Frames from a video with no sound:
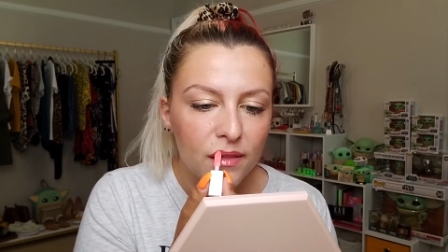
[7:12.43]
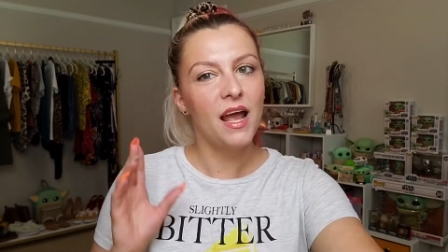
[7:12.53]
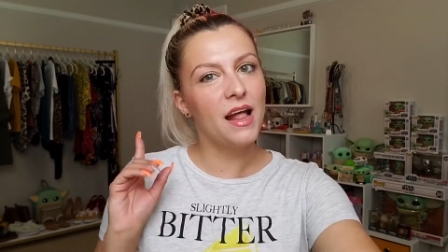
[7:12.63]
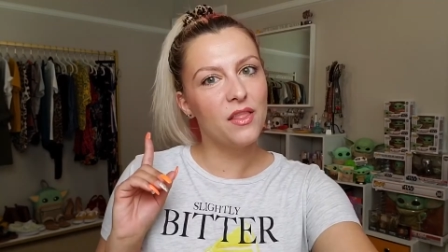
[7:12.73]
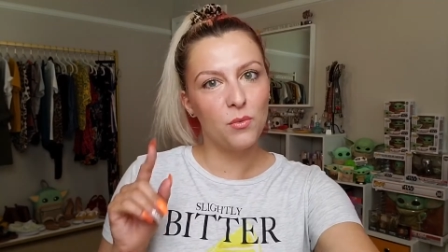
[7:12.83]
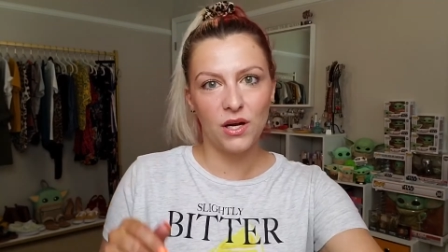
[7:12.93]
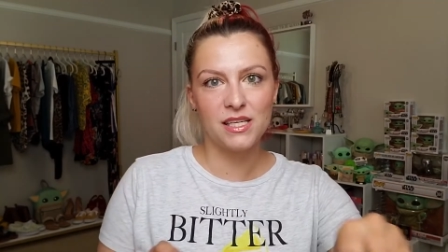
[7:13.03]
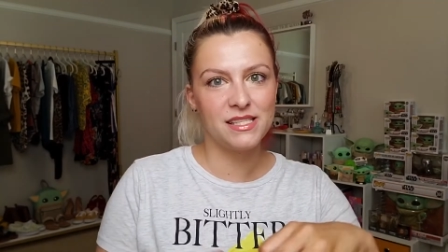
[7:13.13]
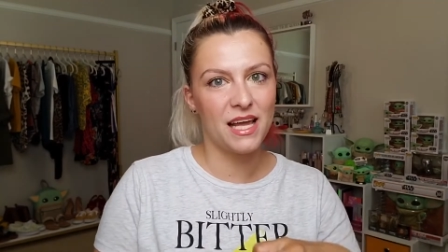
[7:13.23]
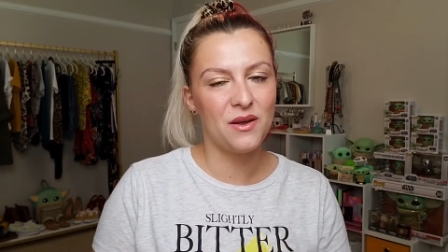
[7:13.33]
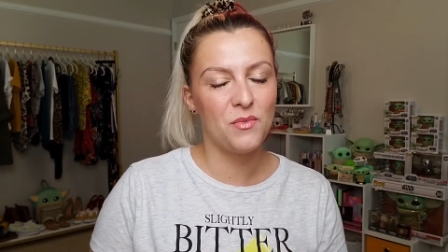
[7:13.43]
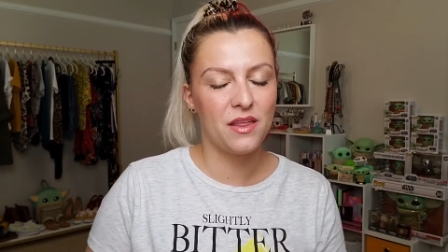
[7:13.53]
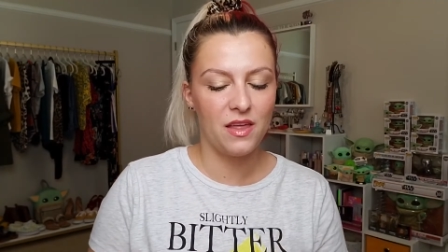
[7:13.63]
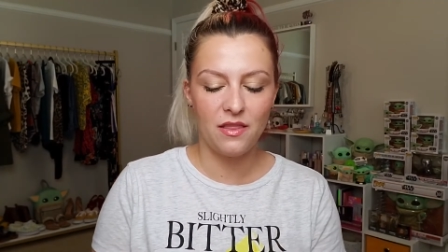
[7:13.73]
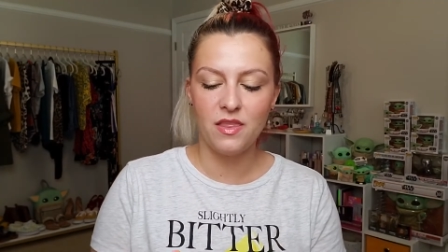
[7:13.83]
And then we're gonna set it with
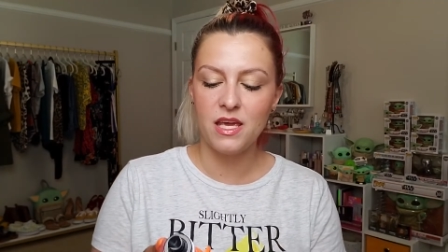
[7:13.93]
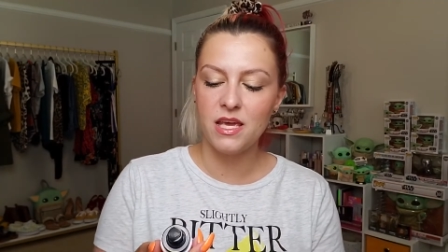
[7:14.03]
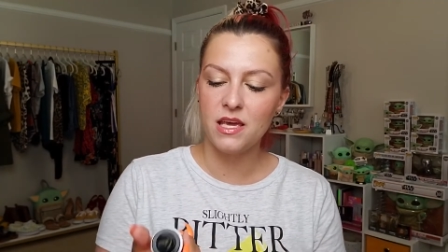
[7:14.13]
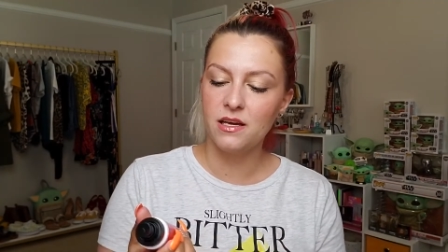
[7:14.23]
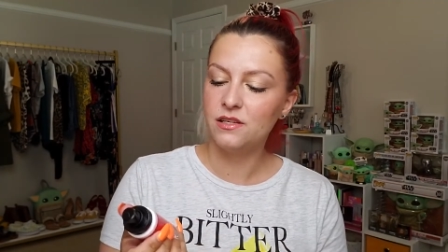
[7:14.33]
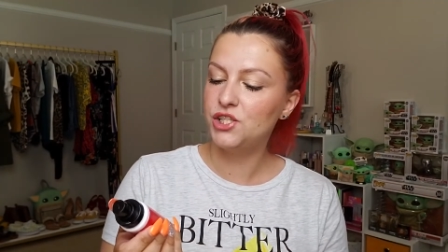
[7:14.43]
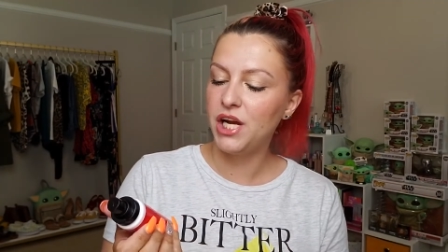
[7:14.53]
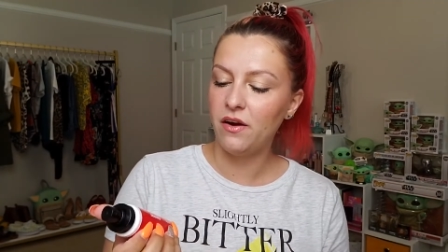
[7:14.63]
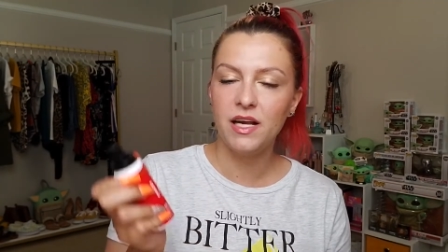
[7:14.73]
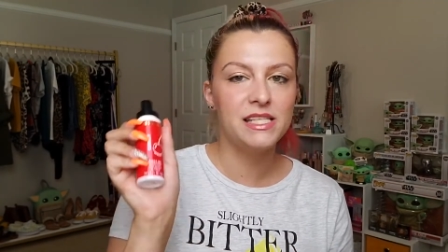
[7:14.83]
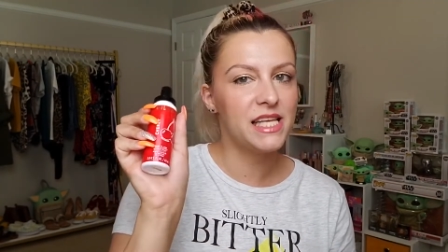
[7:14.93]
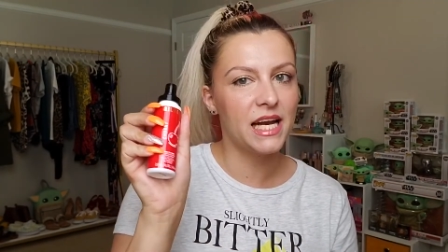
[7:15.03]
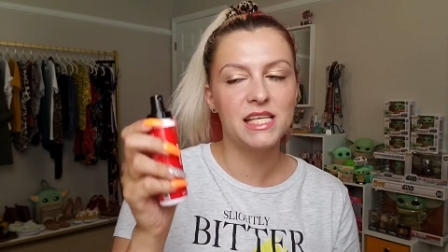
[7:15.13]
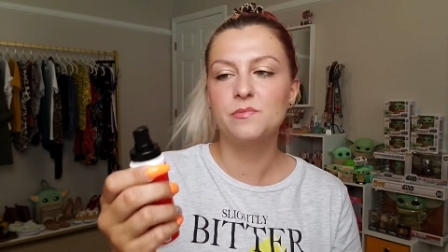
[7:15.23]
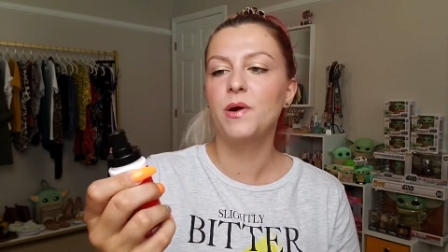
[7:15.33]
the Cherry
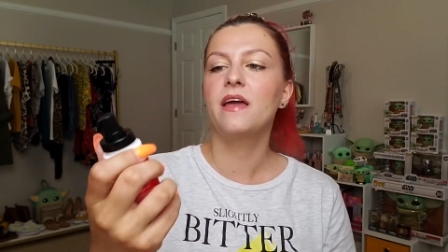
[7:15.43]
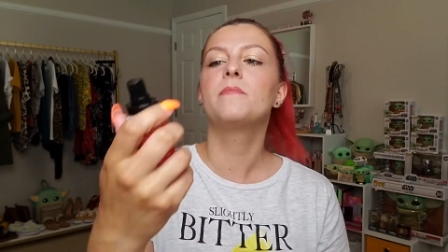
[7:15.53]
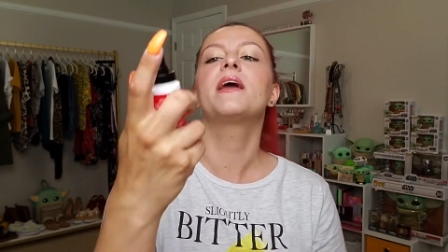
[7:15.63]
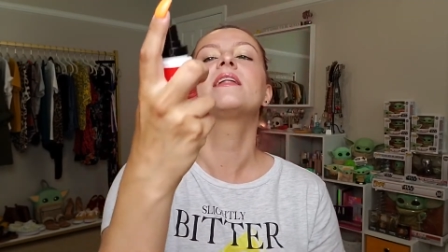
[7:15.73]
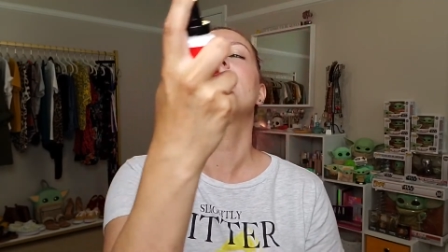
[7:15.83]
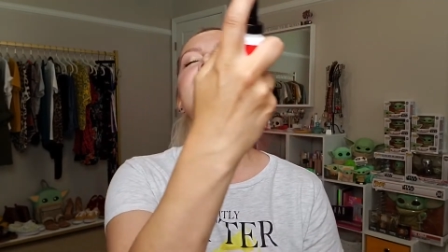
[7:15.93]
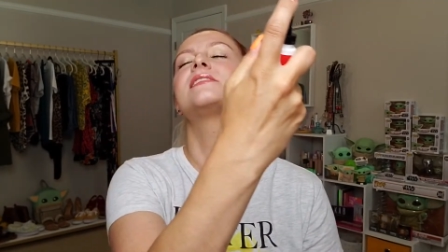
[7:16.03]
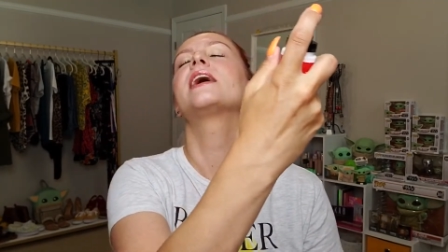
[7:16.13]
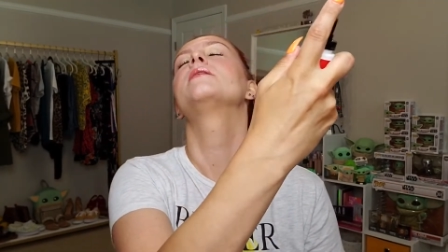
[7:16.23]
Setting Spray to make it last again.